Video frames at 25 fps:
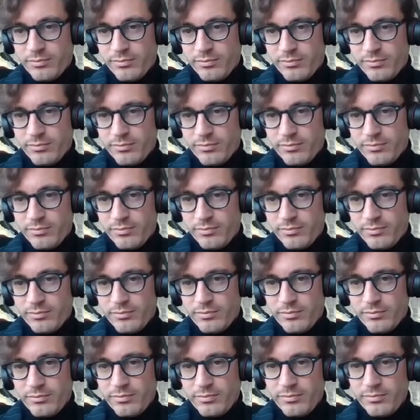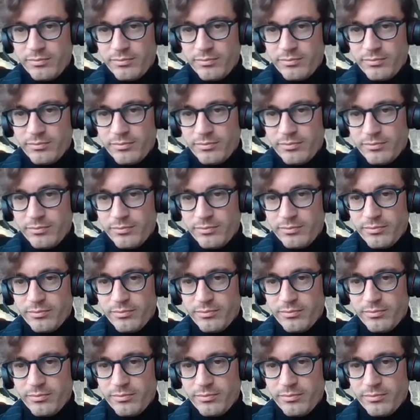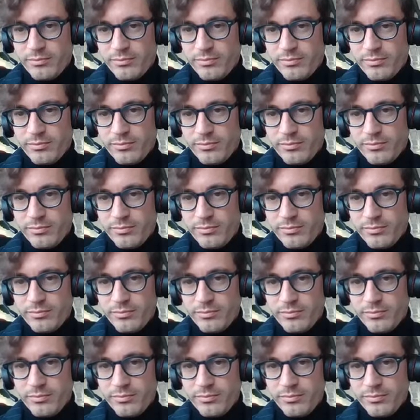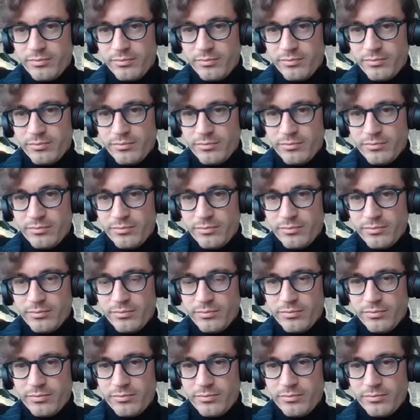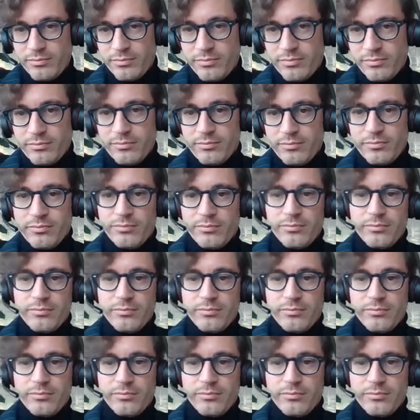(silent)